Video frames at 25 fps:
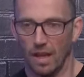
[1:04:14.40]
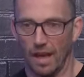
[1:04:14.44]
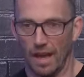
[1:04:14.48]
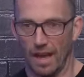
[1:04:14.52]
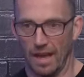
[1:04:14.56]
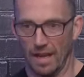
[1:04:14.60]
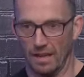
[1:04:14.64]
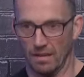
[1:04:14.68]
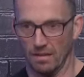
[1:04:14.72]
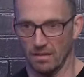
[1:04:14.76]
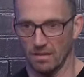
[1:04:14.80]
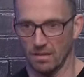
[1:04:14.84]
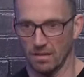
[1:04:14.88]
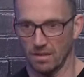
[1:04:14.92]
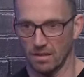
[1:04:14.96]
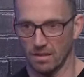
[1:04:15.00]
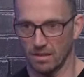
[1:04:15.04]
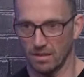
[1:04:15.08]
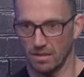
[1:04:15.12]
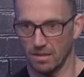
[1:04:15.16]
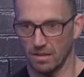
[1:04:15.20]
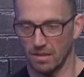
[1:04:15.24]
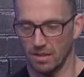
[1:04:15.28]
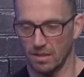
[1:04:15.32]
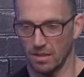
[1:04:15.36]
And
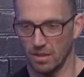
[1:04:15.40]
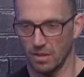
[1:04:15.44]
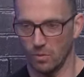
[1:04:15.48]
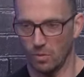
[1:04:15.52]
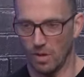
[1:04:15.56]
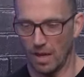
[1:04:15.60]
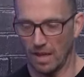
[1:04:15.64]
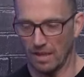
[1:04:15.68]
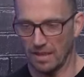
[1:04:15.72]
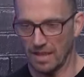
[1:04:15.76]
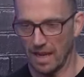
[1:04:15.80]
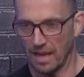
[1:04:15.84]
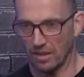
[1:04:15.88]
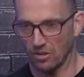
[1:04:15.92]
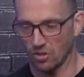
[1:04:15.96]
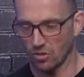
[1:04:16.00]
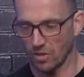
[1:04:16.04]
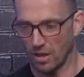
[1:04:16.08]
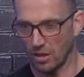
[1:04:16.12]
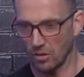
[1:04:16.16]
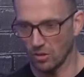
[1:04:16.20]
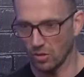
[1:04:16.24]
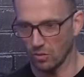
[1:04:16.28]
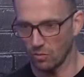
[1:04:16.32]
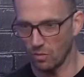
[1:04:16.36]
we had Dan
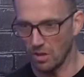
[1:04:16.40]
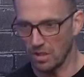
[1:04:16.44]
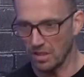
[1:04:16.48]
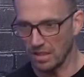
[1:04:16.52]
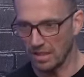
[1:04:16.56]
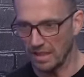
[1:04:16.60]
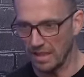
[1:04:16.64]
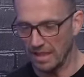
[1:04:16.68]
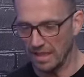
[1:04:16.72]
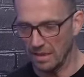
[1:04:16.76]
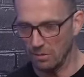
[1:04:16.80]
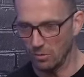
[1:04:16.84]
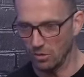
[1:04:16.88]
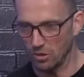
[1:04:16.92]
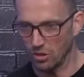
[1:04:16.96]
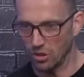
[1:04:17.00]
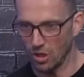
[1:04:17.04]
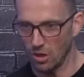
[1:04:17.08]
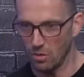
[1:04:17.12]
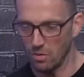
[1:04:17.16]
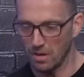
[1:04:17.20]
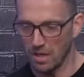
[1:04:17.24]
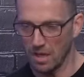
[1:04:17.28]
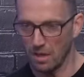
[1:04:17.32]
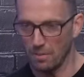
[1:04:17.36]
Strauss on recently, and he was
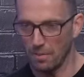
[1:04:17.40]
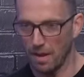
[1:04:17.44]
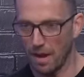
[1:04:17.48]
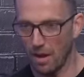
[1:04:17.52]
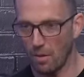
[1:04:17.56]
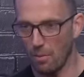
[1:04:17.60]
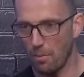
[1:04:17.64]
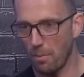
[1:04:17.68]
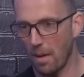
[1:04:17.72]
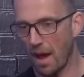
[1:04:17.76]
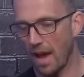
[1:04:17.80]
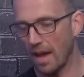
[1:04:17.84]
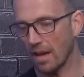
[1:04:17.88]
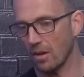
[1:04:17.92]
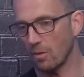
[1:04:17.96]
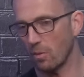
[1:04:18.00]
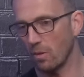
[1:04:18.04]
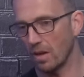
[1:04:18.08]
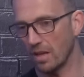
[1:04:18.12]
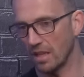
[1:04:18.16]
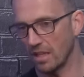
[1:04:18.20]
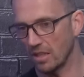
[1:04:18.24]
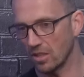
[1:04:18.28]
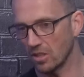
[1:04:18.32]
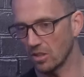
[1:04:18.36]
joking about back
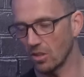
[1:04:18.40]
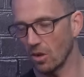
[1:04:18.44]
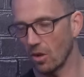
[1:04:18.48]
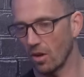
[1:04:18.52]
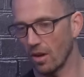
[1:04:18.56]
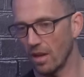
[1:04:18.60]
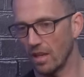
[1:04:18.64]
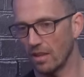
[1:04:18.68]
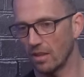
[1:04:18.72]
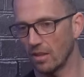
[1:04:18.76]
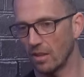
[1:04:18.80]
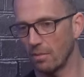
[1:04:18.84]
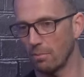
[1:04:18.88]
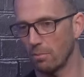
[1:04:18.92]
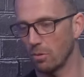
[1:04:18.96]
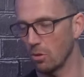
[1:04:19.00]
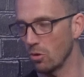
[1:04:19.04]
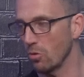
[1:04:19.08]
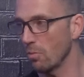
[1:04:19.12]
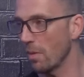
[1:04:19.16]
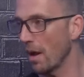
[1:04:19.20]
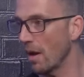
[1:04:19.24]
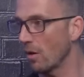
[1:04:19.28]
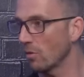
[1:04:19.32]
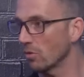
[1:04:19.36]
when he started, like
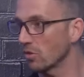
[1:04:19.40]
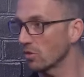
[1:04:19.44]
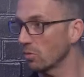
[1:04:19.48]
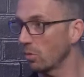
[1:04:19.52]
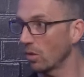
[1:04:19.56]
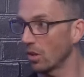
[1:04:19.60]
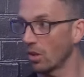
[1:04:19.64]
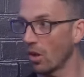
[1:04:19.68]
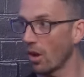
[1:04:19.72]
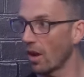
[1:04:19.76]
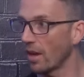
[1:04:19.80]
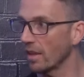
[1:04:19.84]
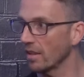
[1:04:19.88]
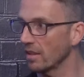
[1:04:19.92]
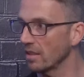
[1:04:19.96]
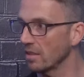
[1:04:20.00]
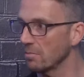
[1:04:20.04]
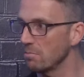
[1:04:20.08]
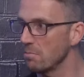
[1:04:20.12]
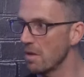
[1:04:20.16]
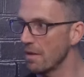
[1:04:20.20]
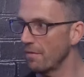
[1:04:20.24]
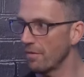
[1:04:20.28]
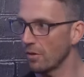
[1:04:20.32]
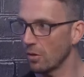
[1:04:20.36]
blue belts were like these
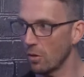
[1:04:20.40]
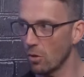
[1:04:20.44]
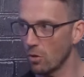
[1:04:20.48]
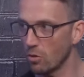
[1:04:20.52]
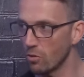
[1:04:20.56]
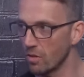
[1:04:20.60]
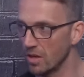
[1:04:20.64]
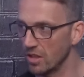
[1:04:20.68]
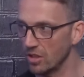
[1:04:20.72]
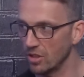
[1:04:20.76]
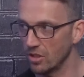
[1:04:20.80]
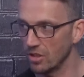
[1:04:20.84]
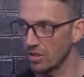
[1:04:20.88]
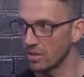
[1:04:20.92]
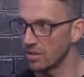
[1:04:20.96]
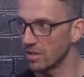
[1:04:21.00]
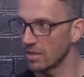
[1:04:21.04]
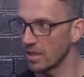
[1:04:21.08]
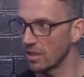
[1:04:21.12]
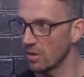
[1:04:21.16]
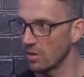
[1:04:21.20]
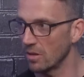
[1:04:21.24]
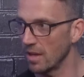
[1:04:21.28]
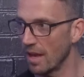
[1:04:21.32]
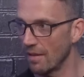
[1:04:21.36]
mythical creatures
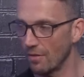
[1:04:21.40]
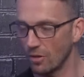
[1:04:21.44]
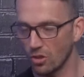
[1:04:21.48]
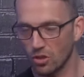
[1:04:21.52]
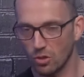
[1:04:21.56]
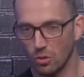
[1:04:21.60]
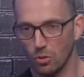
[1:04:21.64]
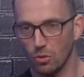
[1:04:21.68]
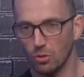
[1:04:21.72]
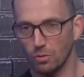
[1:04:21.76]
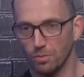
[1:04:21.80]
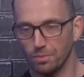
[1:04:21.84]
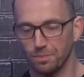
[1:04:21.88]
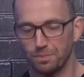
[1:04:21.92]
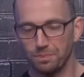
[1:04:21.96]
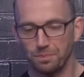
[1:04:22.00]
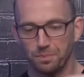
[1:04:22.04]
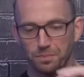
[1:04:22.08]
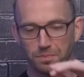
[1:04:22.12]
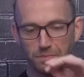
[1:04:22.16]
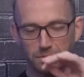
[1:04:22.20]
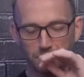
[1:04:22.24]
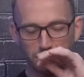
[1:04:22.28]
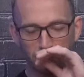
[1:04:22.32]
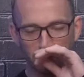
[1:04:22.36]
that you never saw.
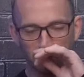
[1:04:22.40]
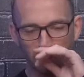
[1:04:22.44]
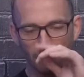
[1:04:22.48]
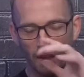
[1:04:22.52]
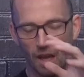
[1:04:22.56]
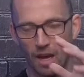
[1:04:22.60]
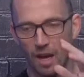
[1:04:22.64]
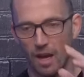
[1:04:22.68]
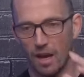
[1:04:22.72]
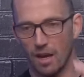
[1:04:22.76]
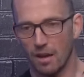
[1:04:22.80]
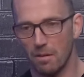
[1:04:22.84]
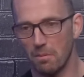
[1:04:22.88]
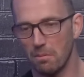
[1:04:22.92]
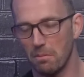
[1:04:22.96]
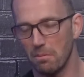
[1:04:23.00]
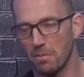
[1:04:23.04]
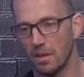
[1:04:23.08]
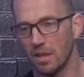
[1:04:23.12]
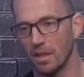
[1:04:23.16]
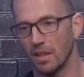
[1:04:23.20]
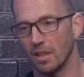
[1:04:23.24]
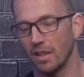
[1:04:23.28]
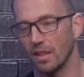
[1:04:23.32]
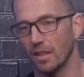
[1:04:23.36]
Um,
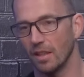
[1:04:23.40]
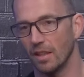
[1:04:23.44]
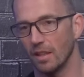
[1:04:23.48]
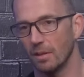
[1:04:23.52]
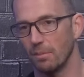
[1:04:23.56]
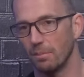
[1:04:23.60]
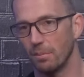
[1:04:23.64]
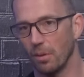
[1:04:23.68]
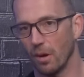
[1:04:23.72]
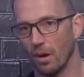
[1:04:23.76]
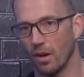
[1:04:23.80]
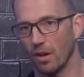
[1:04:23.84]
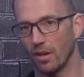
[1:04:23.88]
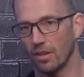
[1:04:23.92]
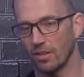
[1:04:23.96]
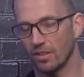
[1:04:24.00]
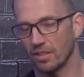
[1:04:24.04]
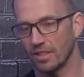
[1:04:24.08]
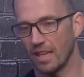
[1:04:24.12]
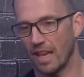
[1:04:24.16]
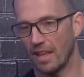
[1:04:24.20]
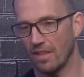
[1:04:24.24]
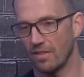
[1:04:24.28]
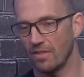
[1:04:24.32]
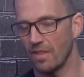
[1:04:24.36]
But
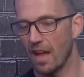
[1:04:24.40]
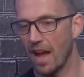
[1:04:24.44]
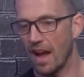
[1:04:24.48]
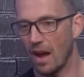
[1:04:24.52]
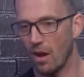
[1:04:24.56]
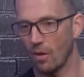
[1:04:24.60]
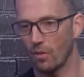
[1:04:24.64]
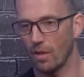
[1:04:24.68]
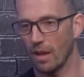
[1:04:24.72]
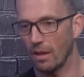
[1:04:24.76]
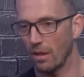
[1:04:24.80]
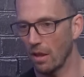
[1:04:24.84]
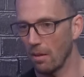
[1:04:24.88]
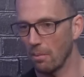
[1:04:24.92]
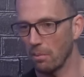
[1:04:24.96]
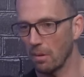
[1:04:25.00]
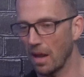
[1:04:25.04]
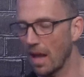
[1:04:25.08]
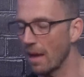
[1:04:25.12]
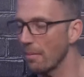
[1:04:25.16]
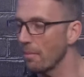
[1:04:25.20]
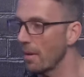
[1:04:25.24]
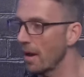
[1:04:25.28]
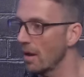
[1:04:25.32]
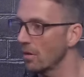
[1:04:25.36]
said now that like
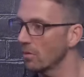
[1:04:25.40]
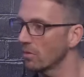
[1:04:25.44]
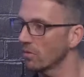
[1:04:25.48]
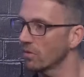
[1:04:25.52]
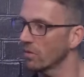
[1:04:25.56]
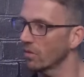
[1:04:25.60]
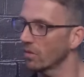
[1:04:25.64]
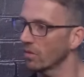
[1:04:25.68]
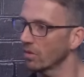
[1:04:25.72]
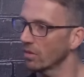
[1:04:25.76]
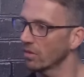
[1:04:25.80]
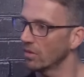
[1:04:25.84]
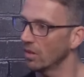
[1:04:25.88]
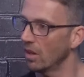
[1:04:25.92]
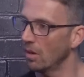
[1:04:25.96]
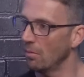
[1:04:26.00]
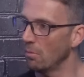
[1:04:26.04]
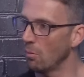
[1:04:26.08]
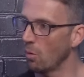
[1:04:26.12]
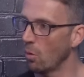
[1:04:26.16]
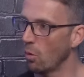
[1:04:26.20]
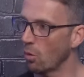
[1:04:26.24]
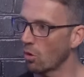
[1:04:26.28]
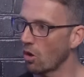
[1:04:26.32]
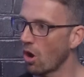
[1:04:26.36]
black belts are
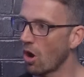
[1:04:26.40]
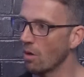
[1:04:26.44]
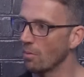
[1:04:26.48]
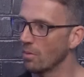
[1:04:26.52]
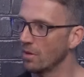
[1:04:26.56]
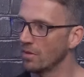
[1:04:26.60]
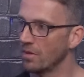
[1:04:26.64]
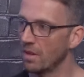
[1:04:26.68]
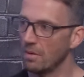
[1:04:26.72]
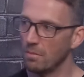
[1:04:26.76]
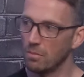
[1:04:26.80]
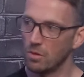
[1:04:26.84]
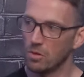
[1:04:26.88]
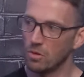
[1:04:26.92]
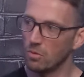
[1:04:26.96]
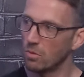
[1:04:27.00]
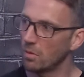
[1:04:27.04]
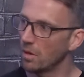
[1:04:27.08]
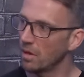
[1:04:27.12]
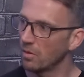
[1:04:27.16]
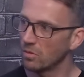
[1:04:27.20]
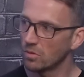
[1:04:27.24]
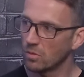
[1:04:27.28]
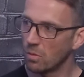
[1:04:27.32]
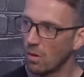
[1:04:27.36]
more common than blue
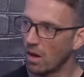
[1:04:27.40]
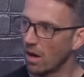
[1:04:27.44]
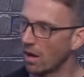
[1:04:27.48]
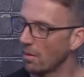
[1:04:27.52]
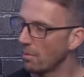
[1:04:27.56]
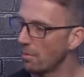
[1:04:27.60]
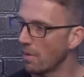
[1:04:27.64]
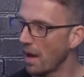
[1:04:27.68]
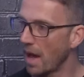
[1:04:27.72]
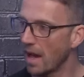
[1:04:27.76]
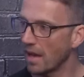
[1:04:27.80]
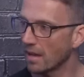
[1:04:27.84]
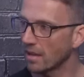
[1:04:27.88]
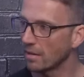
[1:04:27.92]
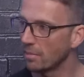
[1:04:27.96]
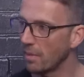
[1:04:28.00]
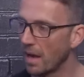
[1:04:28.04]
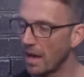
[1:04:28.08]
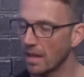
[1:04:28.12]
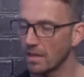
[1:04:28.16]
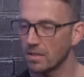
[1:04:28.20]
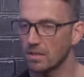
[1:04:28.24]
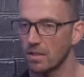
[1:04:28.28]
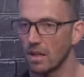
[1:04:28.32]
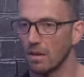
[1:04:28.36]
belts were back
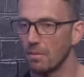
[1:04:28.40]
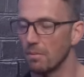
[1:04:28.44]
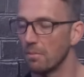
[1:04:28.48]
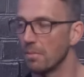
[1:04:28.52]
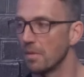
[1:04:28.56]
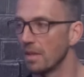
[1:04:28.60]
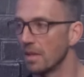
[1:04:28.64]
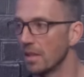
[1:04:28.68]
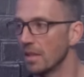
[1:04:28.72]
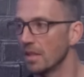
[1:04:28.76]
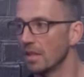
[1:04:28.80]
back some,